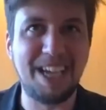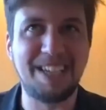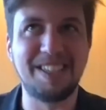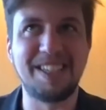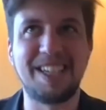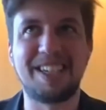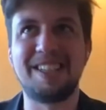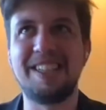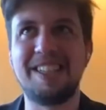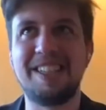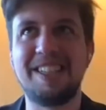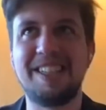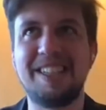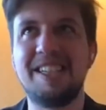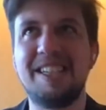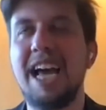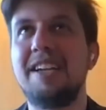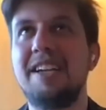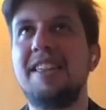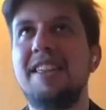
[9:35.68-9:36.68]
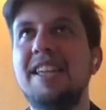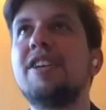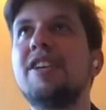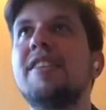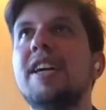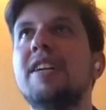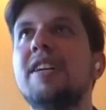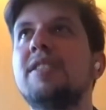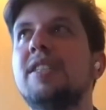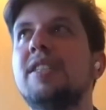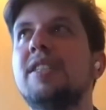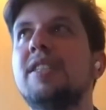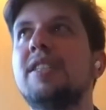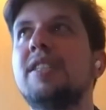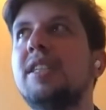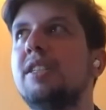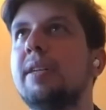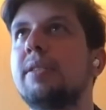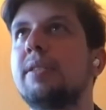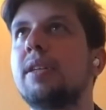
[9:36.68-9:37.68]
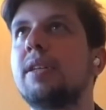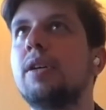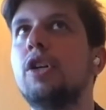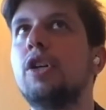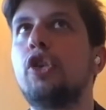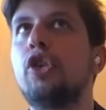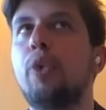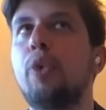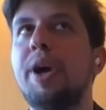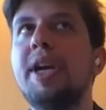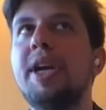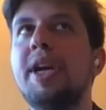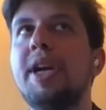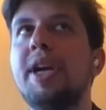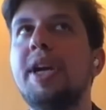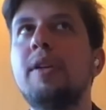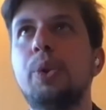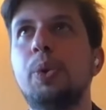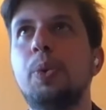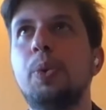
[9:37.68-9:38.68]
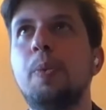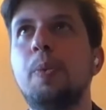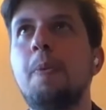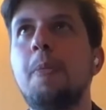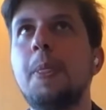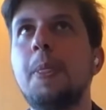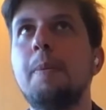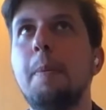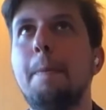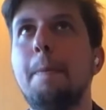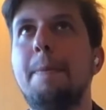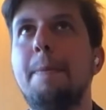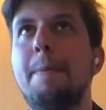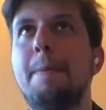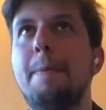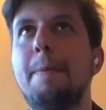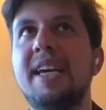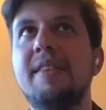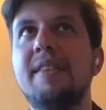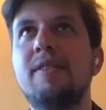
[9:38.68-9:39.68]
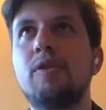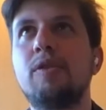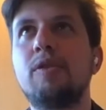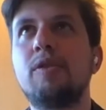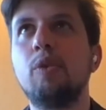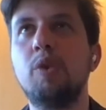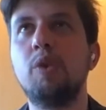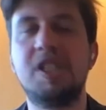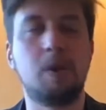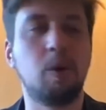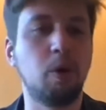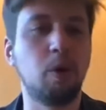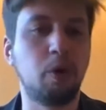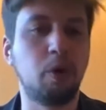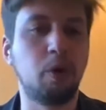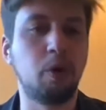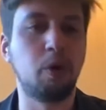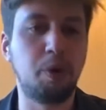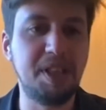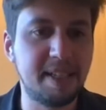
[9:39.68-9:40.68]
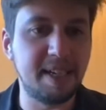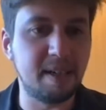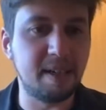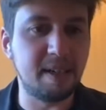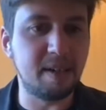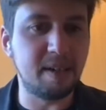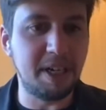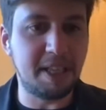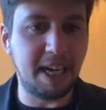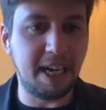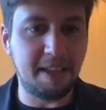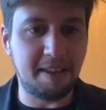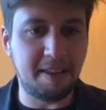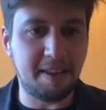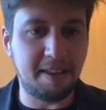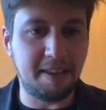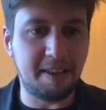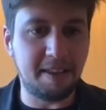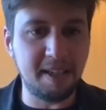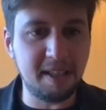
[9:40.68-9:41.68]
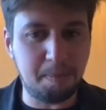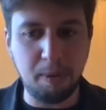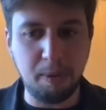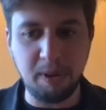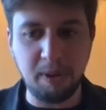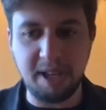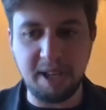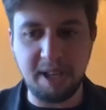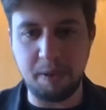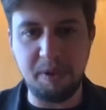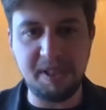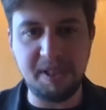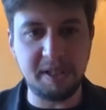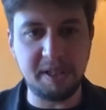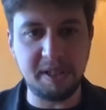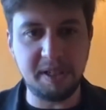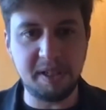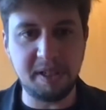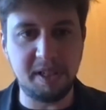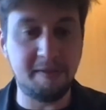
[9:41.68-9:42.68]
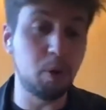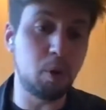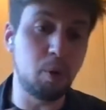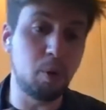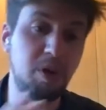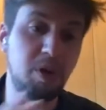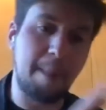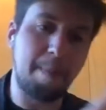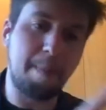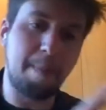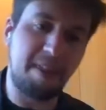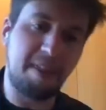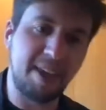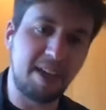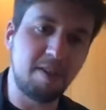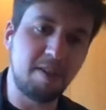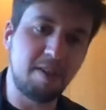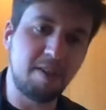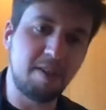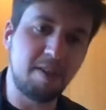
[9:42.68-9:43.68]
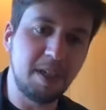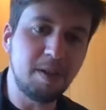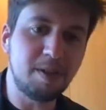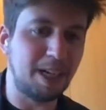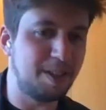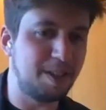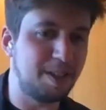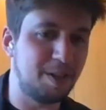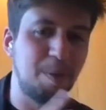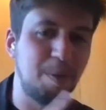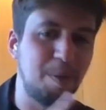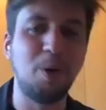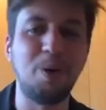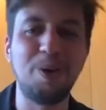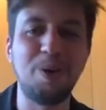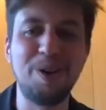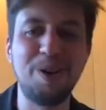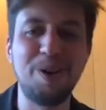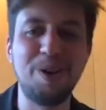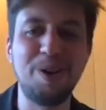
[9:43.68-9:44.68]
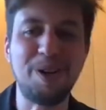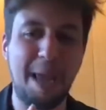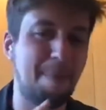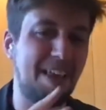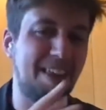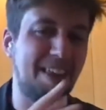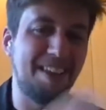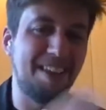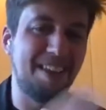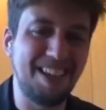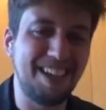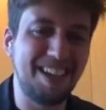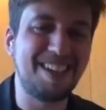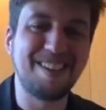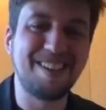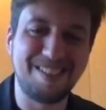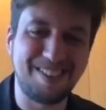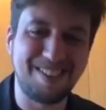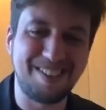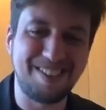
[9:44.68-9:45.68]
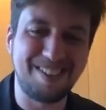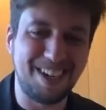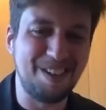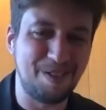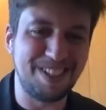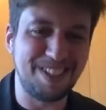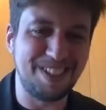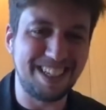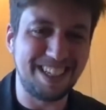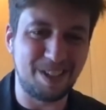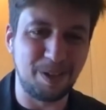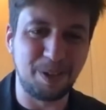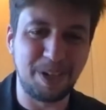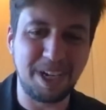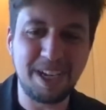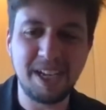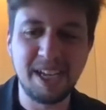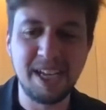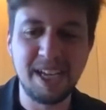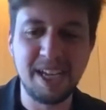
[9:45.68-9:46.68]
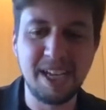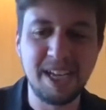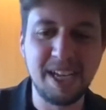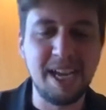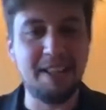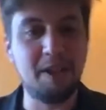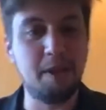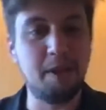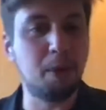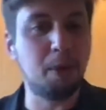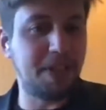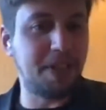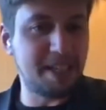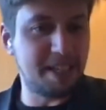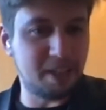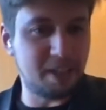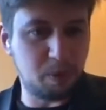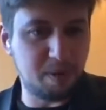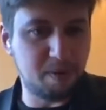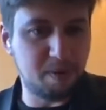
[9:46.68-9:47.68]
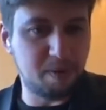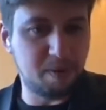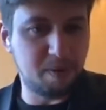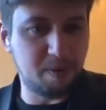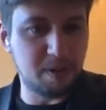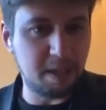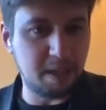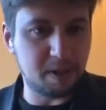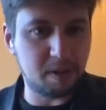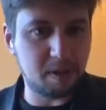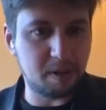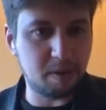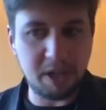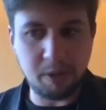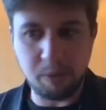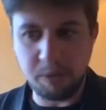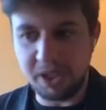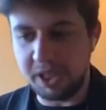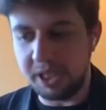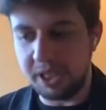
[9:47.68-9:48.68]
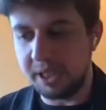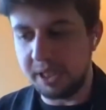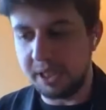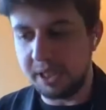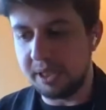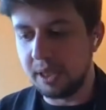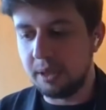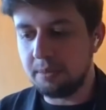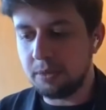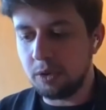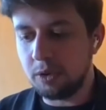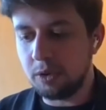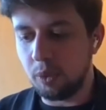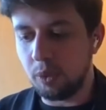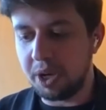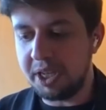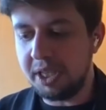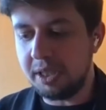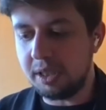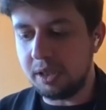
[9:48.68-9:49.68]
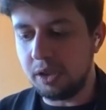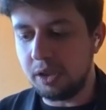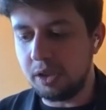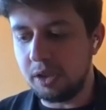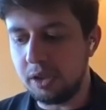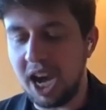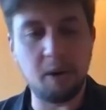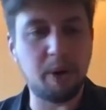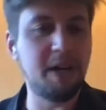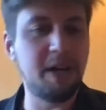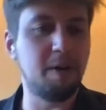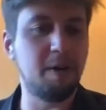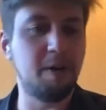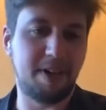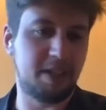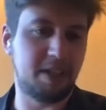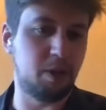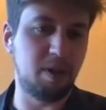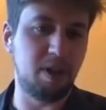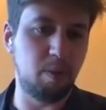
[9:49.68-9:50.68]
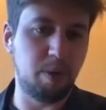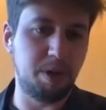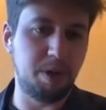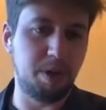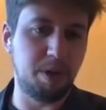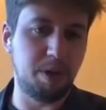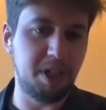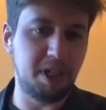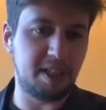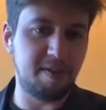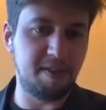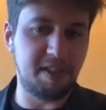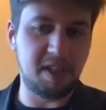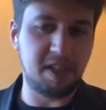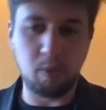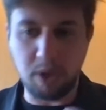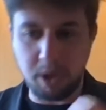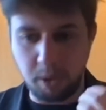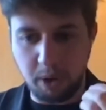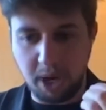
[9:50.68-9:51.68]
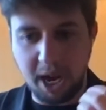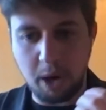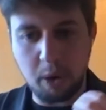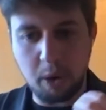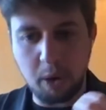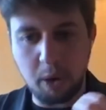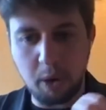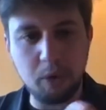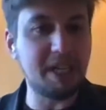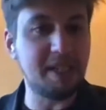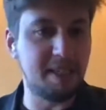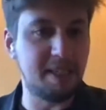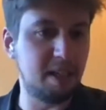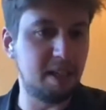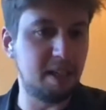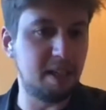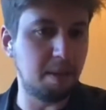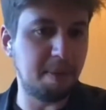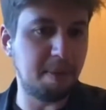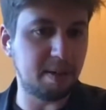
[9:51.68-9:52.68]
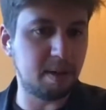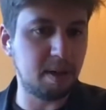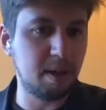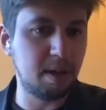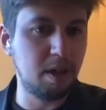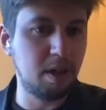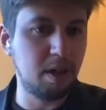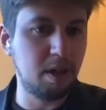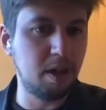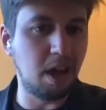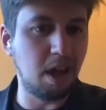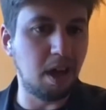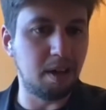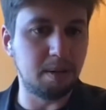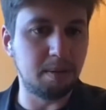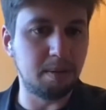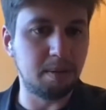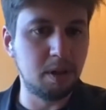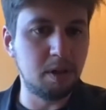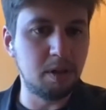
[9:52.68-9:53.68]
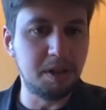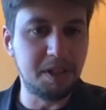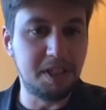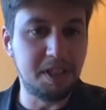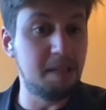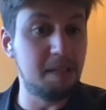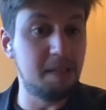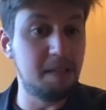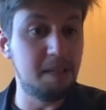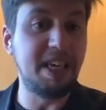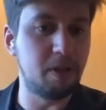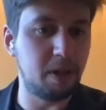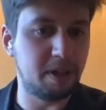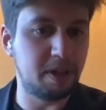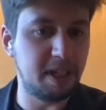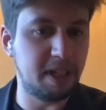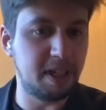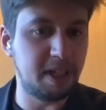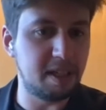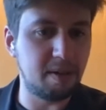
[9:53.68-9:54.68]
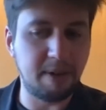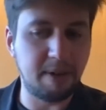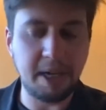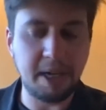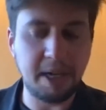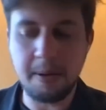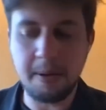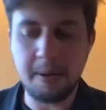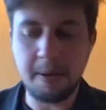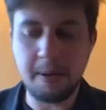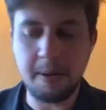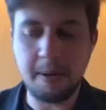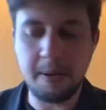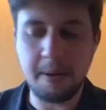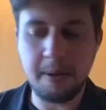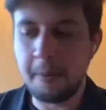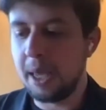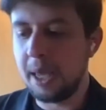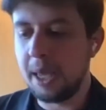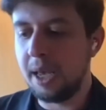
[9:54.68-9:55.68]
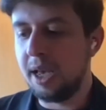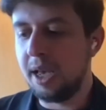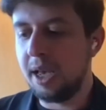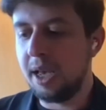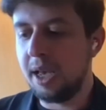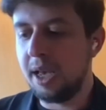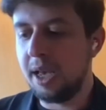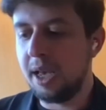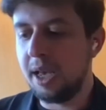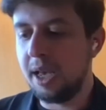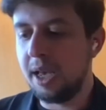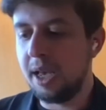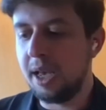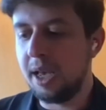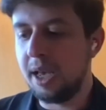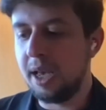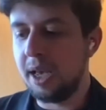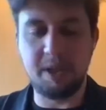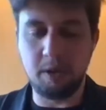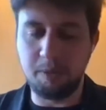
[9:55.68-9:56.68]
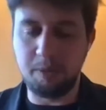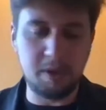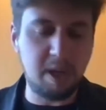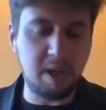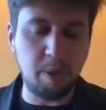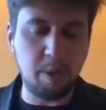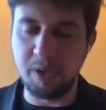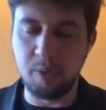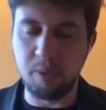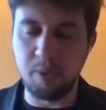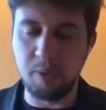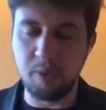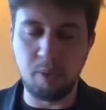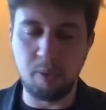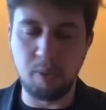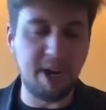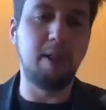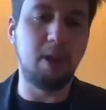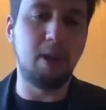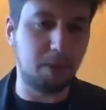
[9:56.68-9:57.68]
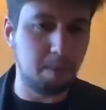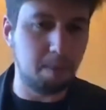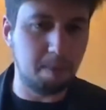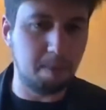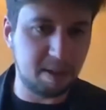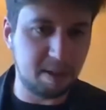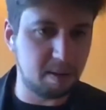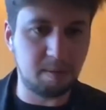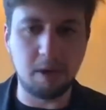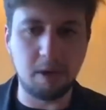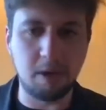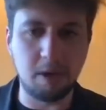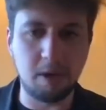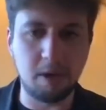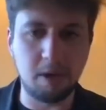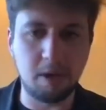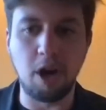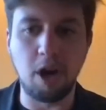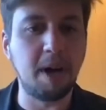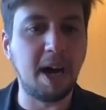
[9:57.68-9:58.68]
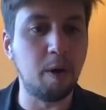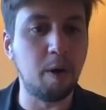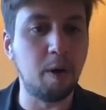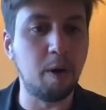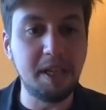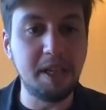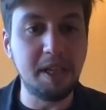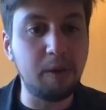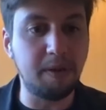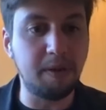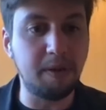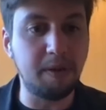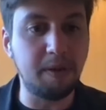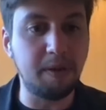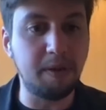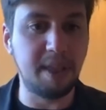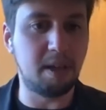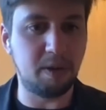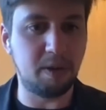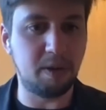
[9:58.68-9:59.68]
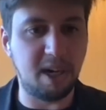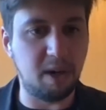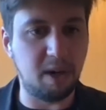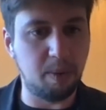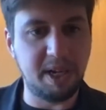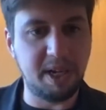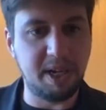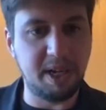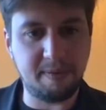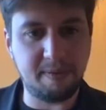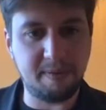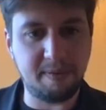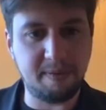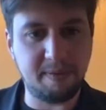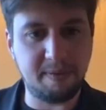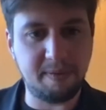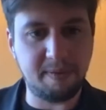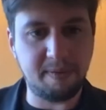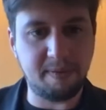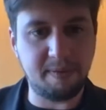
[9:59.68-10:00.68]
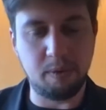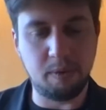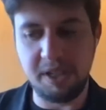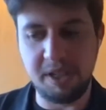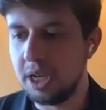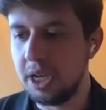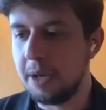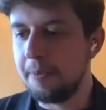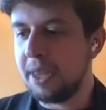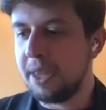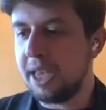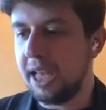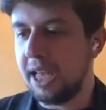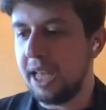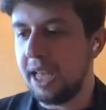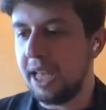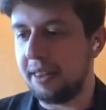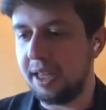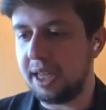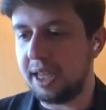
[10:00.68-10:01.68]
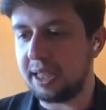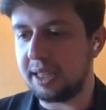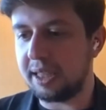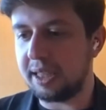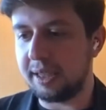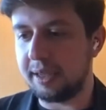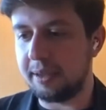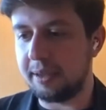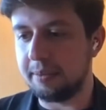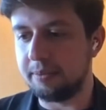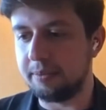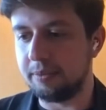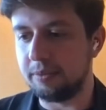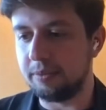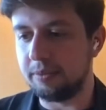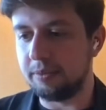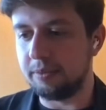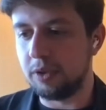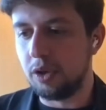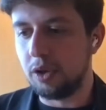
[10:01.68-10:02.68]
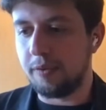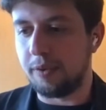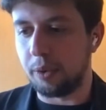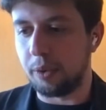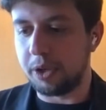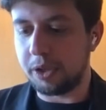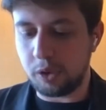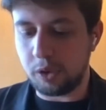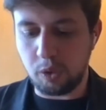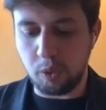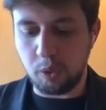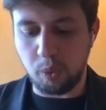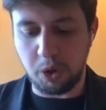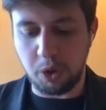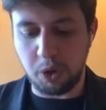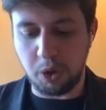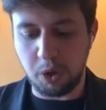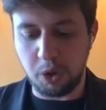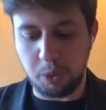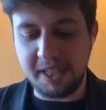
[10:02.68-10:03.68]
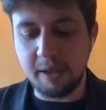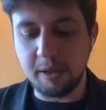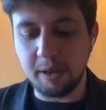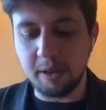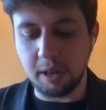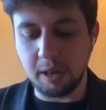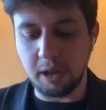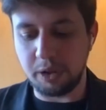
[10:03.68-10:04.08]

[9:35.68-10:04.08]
And I think the second thing is about trying to back it with concrete data, right? I think that people are very sensitive both to the empathy side of things, that's the more empathetic side of us that's talking, and then the more data-driven side of us, right? Which is, what is the ROI of actually running these activities? How should I think about this being a success, right? And I think so on our end, obviously, we write a lot about how you need to think about the ROI of research. And I think that for us, what